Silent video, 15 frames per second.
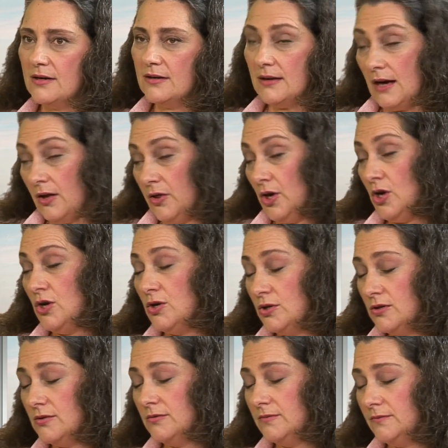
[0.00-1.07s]

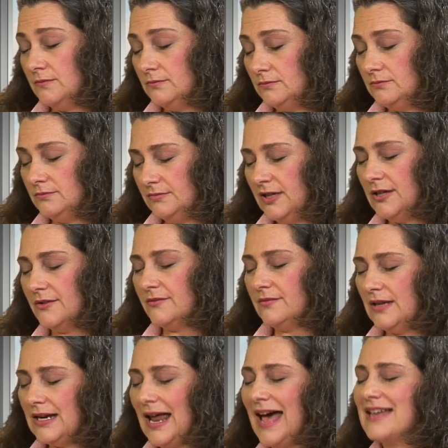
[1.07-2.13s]
although
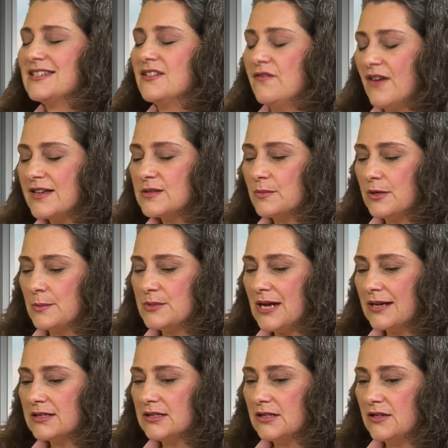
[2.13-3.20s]
it has an investment
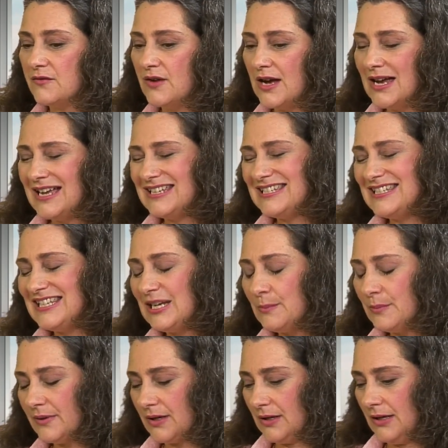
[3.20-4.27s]
objective,
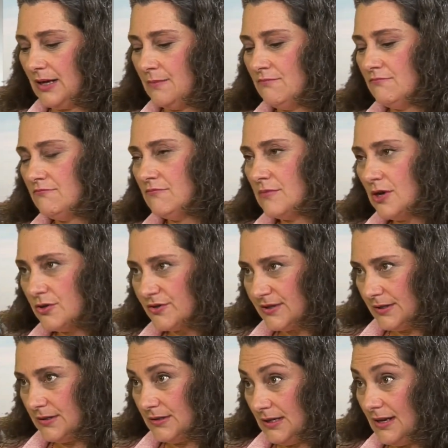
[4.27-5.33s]
typically most
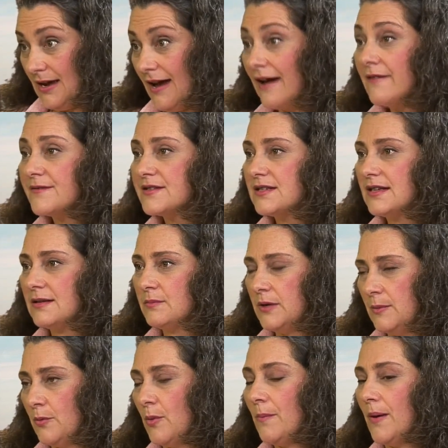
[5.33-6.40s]
ETFs that
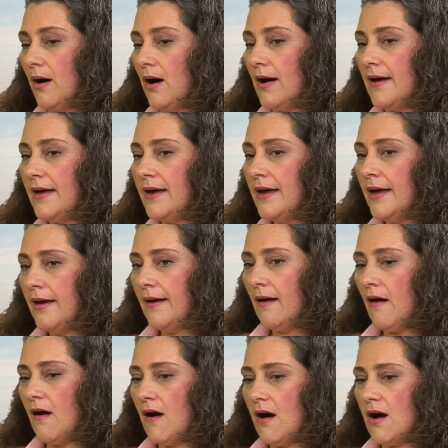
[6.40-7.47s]
people buy
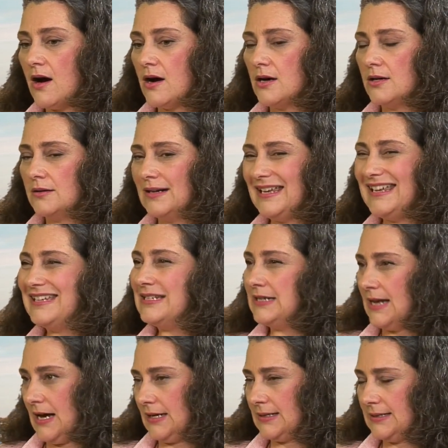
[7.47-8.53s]
are
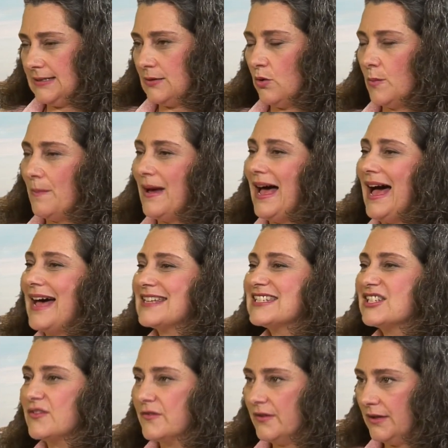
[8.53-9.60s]
indexed or
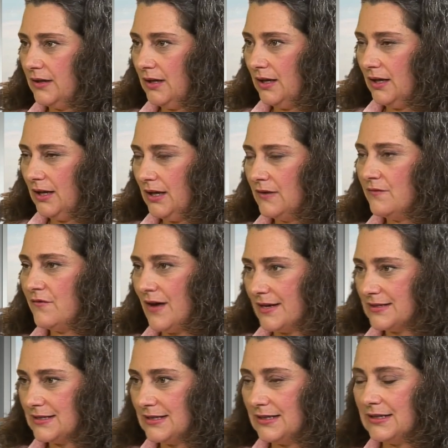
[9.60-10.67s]
passively
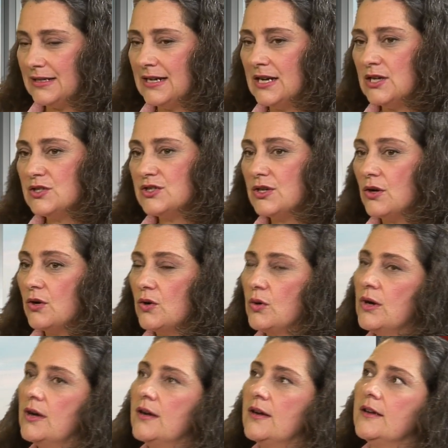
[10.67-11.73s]
invested. So
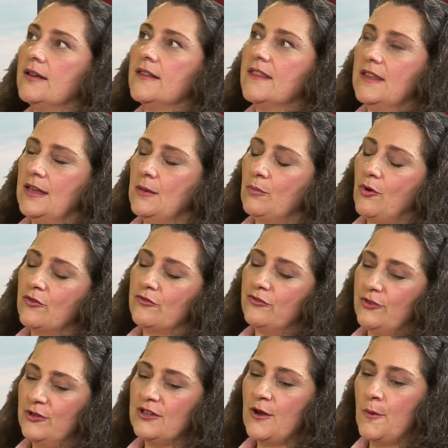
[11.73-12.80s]
the
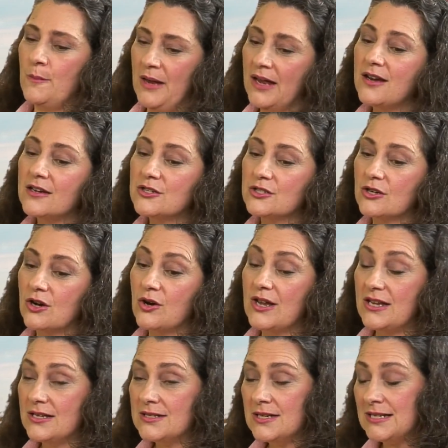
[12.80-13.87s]
portfolio manager
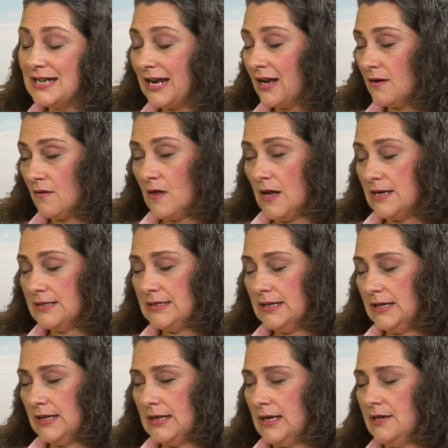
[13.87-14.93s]
isn't
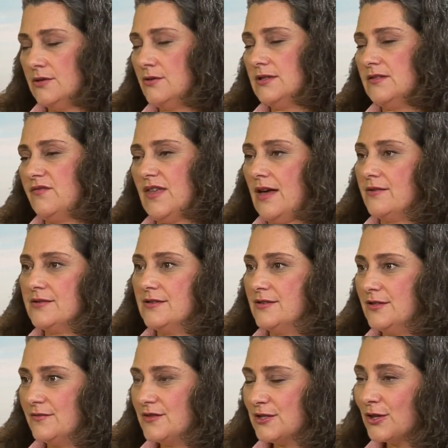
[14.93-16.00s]
analyzing hundreds of thousands
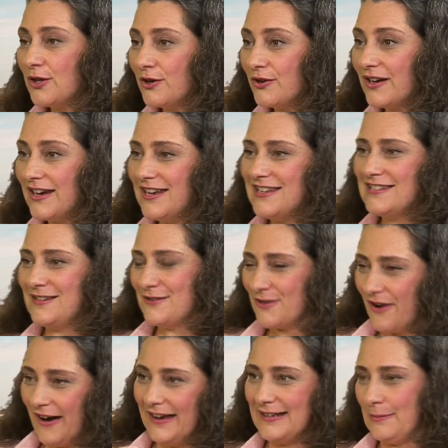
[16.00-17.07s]
of securities and
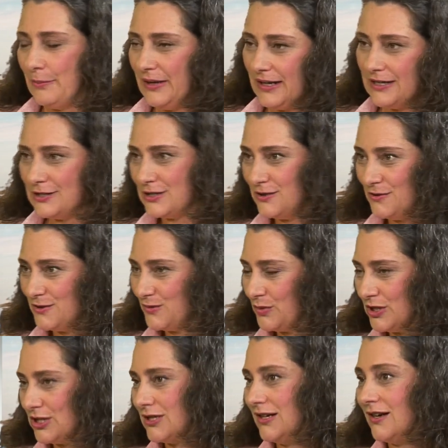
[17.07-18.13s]
trying to pick and choose
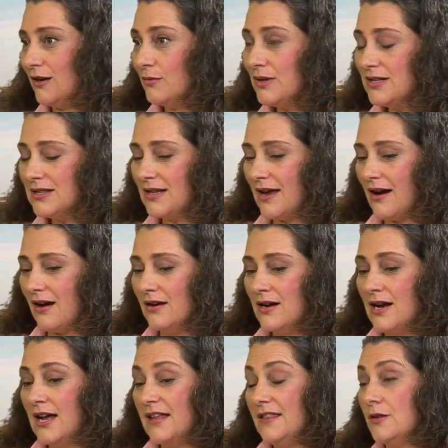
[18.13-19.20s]
what should go in there.
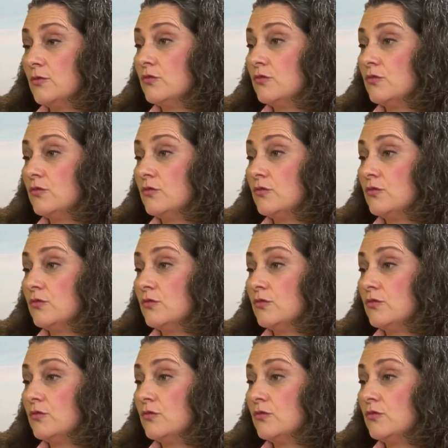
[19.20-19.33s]
They're